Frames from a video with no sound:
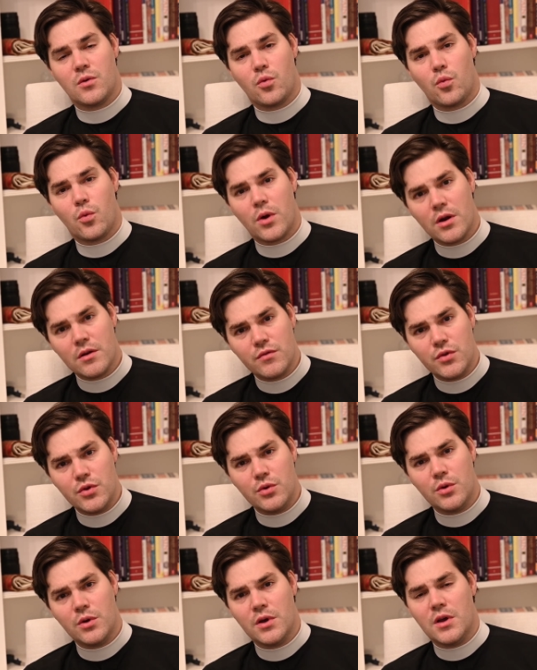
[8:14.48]
Where have
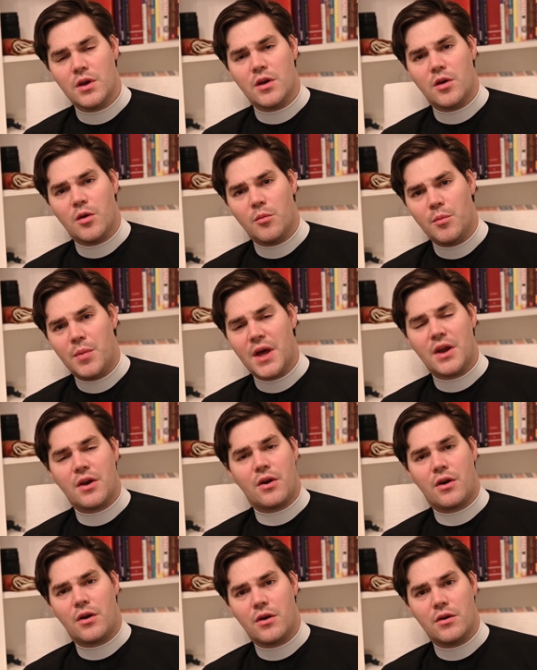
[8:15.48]
you been
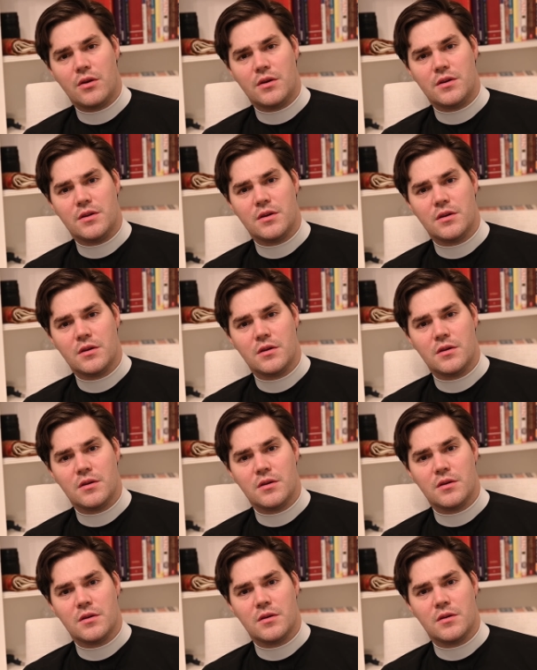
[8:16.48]
hurt?
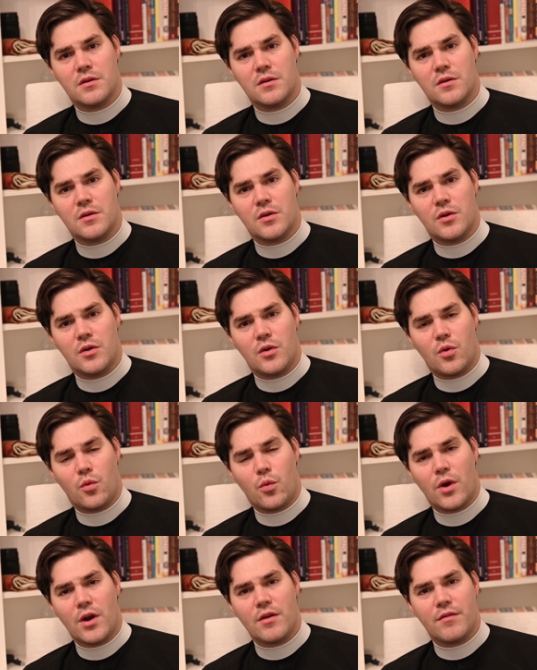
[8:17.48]

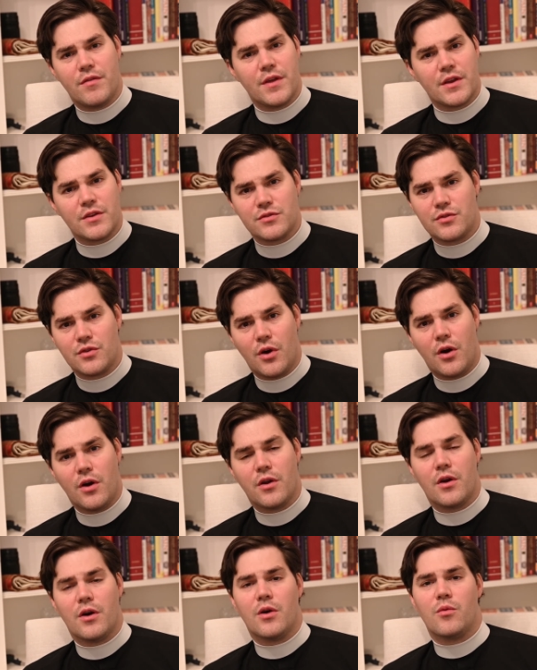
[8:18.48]
Where have things
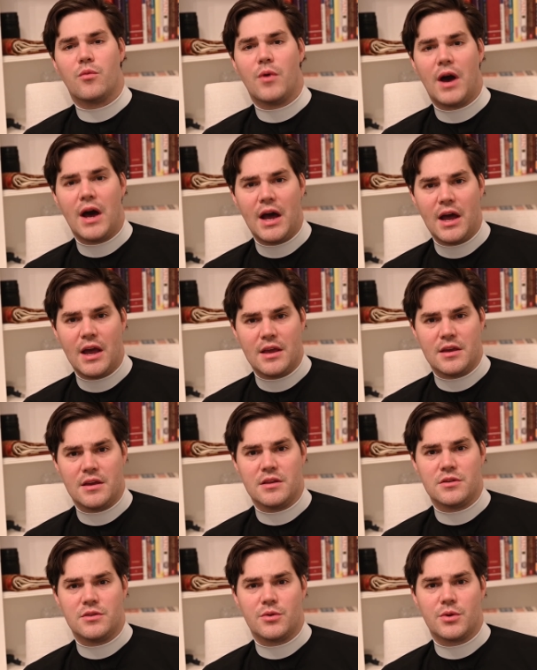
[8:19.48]
gone awry
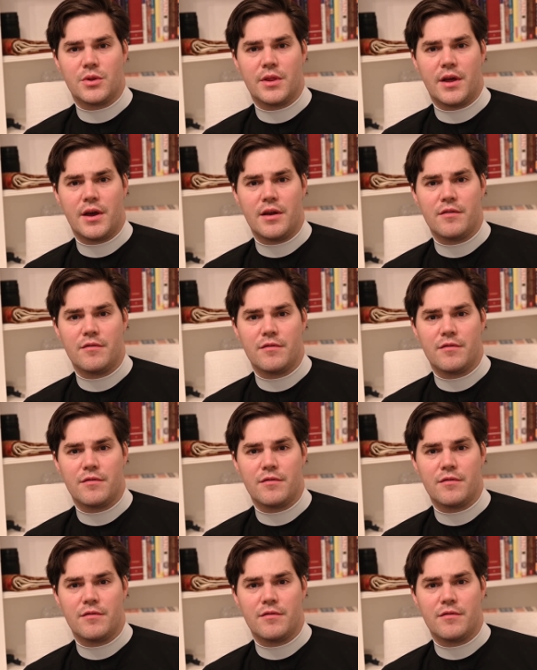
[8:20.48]
in your life?